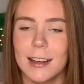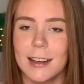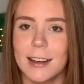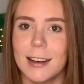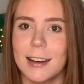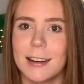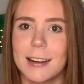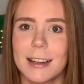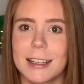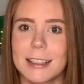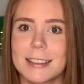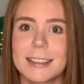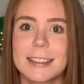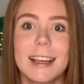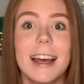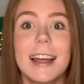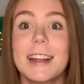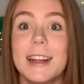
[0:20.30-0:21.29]
I
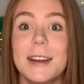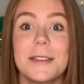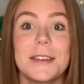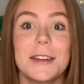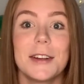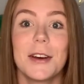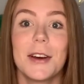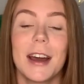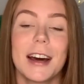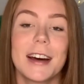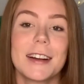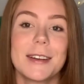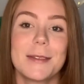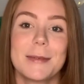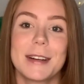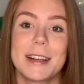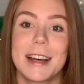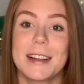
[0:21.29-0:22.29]
can never know how to
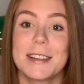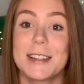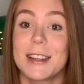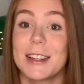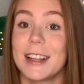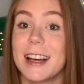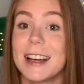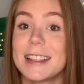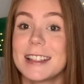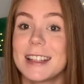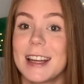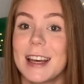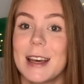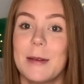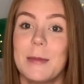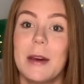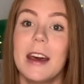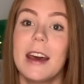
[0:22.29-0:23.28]
pronounce her last
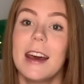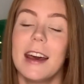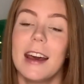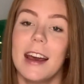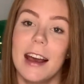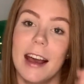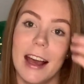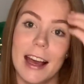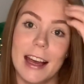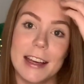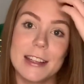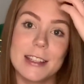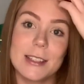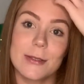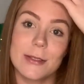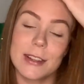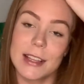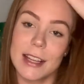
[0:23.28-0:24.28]
name, has
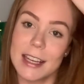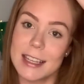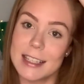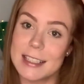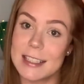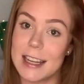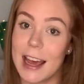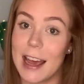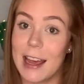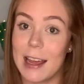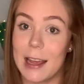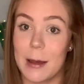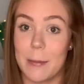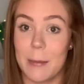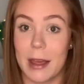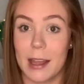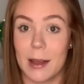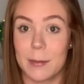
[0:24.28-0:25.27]
released a
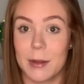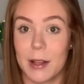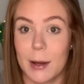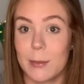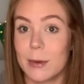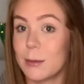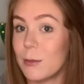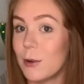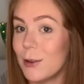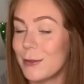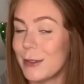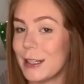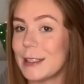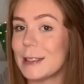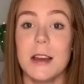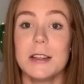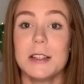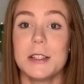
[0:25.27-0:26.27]
makeup line with Morphe.
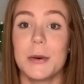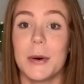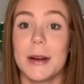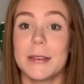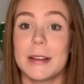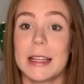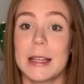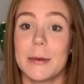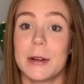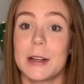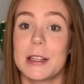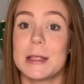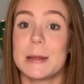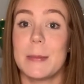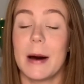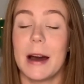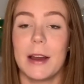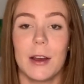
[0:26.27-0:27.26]
So I really wanted to
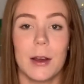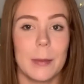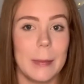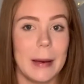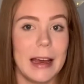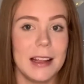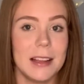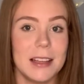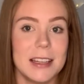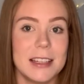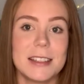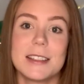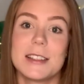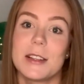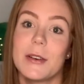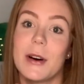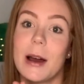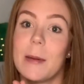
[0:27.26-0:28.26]
buy her palette, so
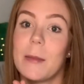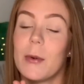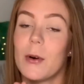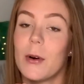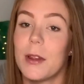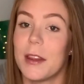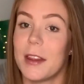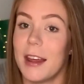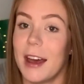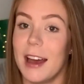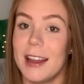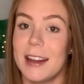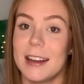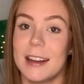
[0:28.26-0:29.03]
I bought that.